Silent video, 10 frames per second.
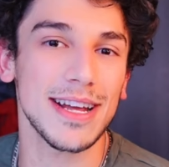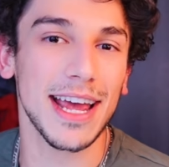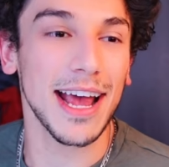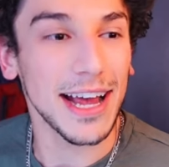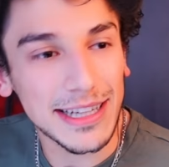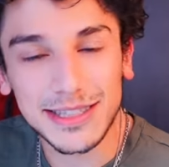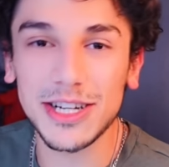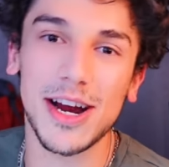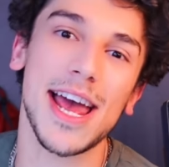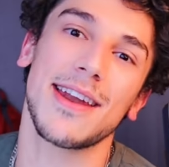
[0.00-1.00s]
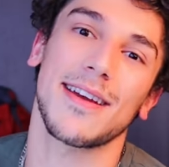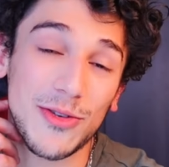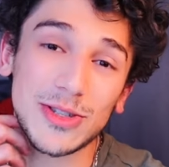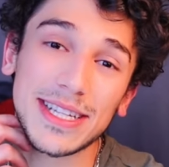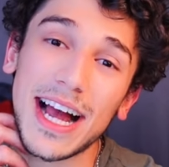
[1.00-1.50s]
it gets in your head. The
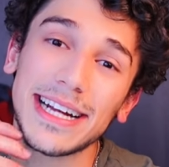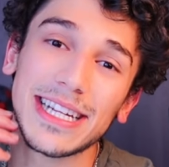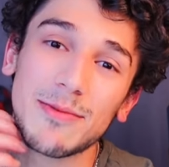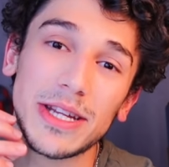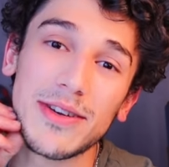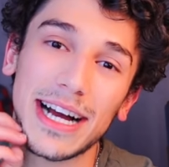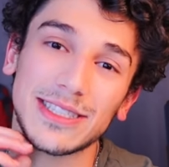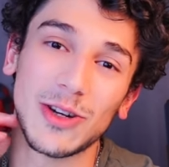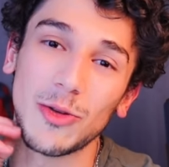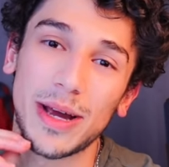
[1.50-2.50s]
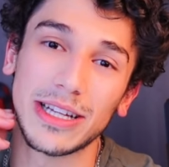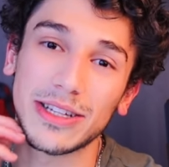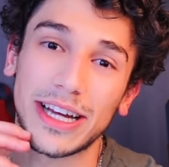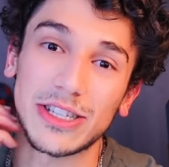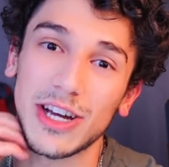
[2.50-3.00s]
first thing I did when you guys told me I
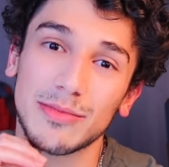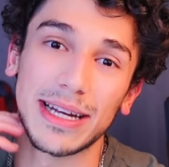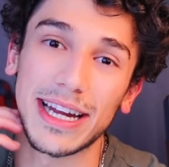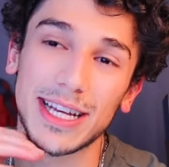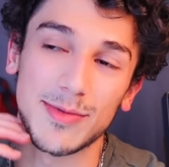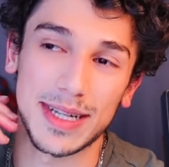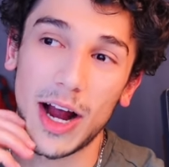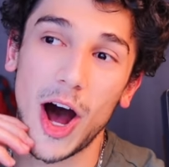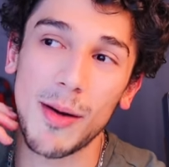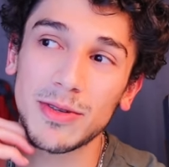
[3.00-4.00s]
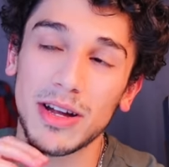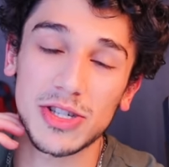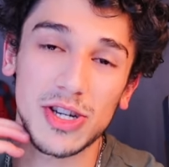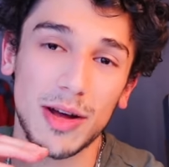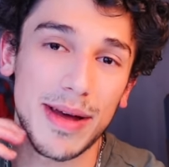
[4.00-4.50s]
looked like Shawn Mendes was I hopped
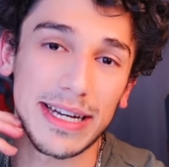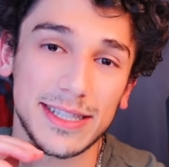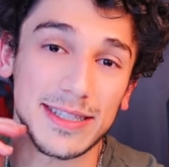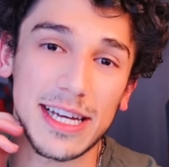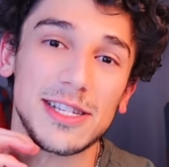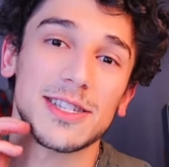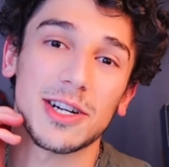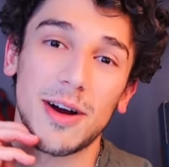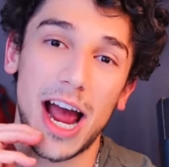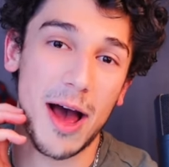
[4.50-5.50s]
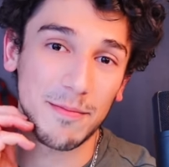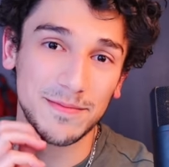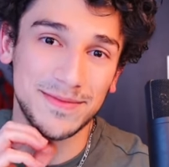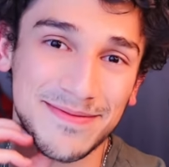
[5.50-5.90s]
onto Shawn Mendes's Instagram,